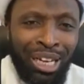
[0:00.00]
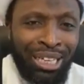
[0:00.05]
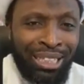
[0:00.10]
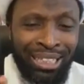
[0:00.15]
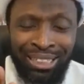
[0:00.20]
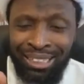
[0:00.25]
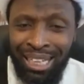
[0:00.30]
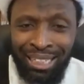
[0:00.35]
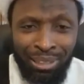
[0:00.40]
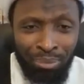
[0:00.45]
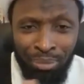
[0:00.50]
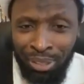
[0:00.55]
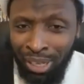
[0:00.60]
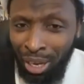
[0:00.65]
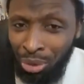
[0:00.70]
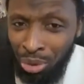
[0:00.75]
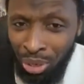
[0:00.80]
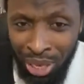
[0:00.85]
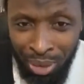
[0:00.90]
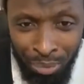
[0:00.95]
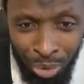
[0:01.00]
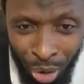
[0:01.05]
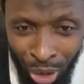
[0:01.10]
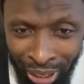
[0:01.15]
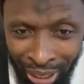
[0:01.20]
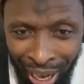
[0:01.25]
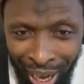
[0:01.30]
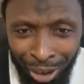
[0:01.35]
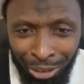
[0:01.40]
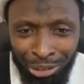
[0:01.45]
And this doesn't mean that you keep
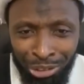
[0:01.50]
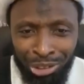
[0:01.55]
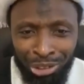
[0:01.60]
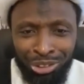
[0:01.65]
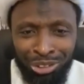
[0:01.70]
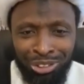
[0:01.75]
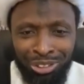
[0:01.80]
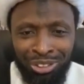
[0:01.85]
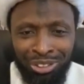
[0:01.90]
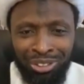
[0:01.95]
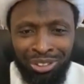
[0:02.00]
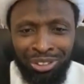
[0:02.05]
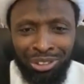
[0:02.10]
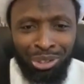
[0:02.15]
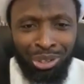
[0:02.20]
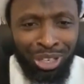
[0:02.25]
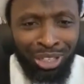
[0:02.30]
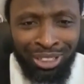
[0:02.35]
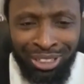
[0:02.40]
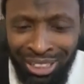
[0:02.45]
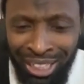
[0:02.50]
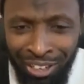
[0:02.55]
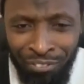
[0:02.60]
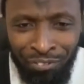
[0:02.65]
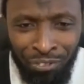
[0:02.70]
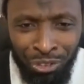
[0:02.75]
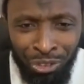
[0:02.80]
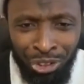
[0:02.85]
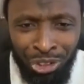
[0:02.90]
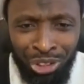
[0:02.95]
going out. You can
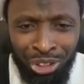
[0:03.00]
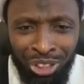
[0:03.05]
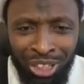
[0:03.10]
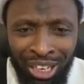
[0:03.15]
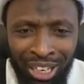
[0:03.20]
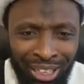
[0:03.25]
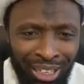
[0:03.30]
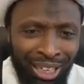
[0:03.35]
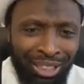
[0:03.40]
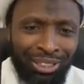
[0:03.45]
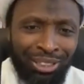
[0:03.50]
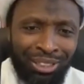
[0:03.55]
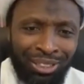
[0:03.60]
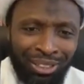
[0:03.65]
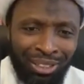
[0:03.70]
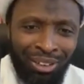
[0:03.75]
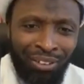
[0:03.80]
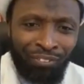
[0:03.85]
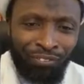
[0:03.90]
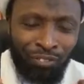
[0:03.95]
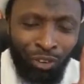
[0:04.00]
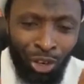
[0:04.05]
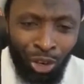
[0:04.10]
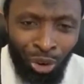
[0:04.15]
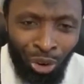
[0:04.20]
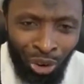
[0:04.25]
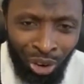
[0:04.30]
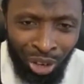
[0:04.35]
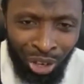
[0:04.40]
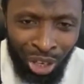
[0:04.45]
send food and that's it.
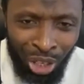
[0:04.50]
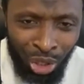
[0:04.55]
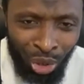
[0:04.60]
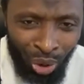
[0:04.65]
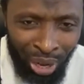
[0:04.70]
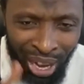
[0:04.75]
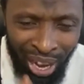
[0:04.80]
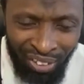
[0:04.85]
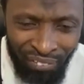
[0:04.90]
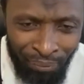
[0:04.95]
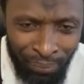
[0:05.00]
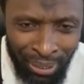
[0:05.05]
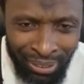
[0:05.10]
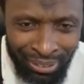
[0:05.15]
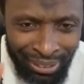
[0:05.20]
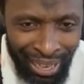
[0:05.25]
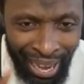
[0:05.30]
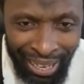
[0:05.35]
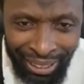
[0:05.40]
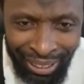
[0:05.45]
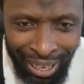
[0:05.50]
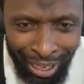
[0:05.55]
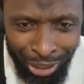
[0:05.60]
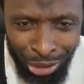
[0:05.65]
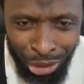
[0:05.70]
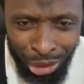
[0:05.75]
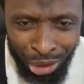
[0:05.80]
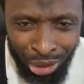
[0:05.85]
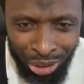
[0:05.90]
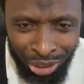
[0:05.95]
Follow your government
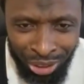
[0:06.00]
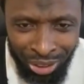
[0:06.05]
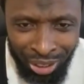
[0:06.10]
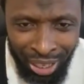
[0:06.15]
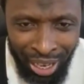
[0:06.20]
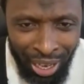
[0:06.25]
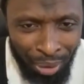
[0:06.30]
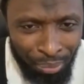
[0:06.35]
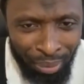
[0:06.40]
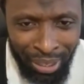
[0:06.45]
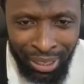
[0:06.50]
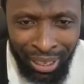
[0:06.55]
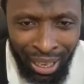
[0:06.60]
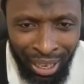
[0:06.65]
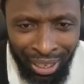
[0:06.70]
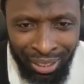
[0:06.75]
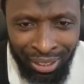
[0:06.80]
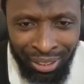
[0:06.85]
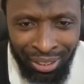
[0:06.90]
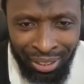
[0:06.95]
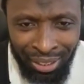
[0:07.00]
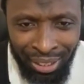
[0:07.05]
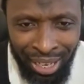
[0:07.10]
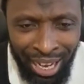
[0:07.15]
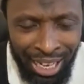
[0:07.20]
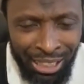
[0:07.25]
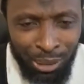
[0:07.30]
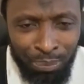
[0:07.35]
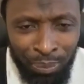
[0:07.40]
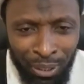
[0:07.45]
guidelines and medical
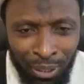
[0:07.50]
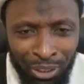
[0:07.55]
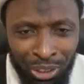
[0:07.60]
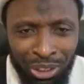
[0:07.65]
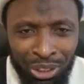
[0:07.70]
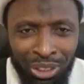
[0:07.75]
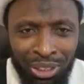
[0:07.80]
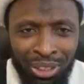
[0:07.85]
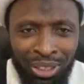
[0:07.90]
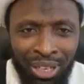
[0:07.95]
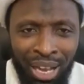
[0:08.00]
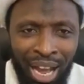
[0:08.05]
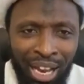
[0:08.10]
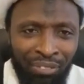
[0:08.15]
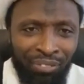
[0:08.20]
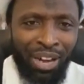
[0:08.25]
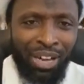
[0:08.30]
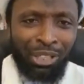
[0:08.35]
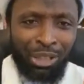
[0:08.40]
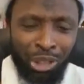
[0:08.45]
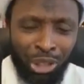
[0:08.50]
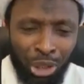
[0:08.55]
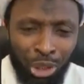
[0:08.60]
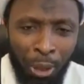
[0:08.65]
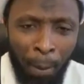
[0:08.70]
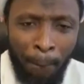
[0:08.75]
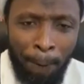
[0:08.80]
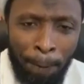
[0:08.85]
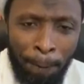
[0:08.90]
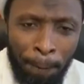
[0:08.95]
expert
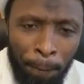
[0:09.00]
advices.